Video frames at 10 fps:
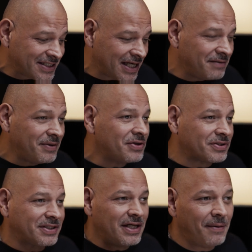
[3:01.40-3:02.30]
10
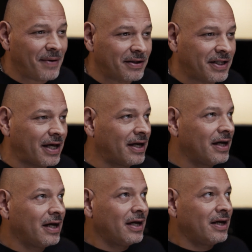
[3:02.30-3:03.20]
meals, think about that.
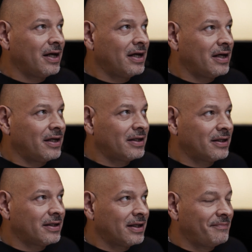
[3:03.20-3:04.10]

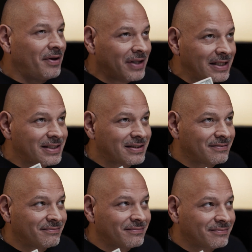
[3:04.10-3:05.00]
Well, that's
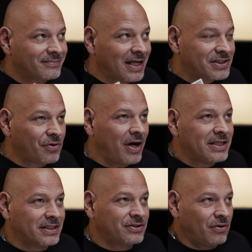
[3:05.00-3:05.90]

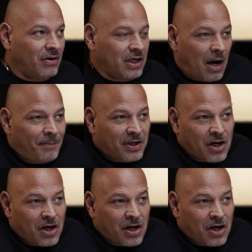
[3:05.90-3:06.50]
crazy. So a cup of